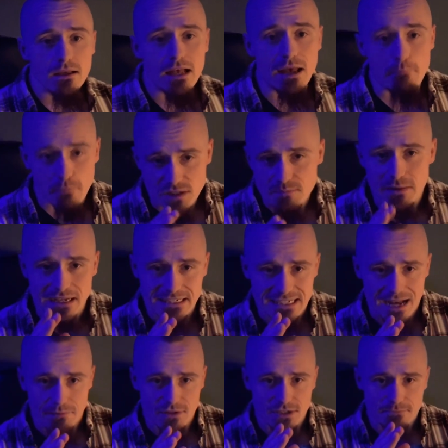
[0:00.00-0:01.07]
it must be
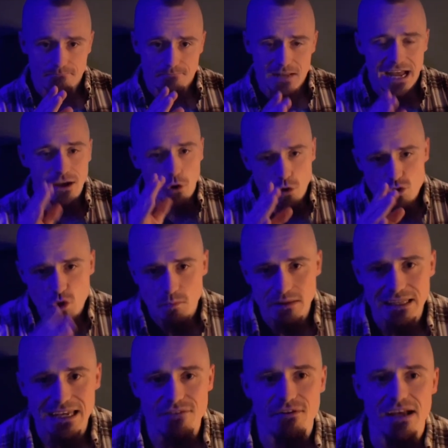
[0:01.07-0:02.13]
examined. I also
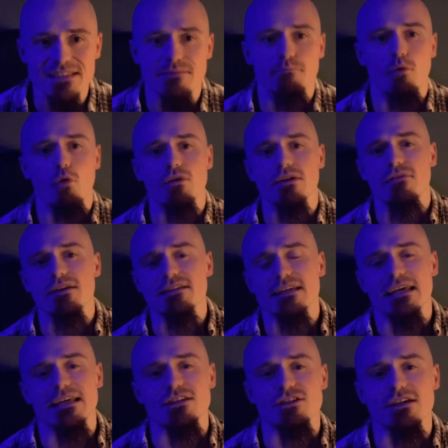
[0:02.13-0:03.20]
believe it's important in this
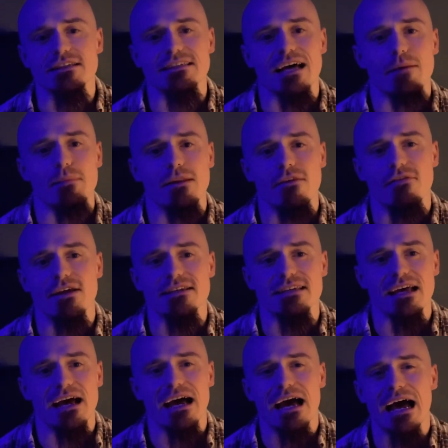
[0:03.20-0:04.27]
case to examine this
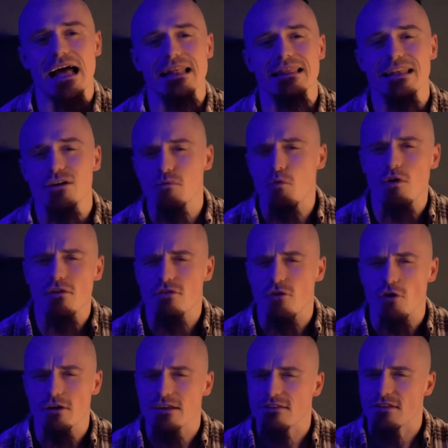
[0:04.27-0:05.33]
a little more
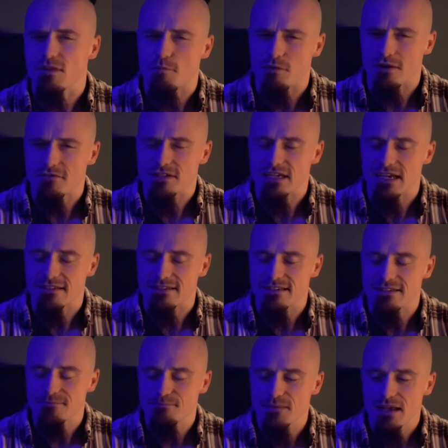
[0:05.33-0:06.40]
thoroughly than the previous
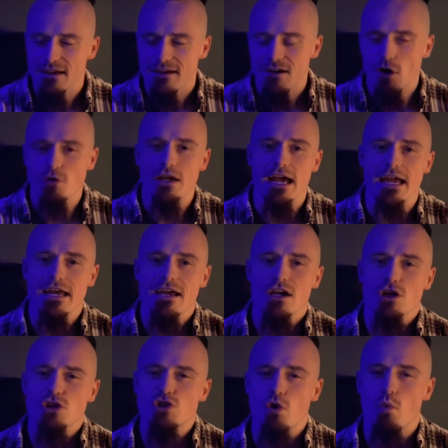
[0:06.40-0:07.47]
cases. Okay,
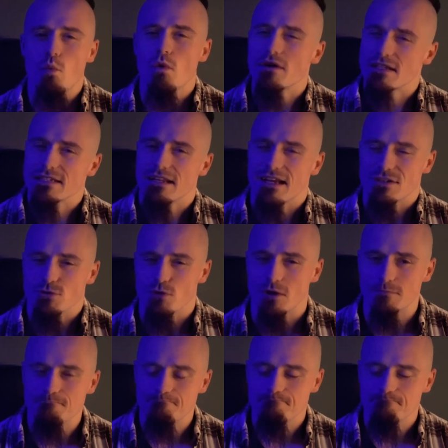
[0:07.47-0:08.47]
so what is cholesterol?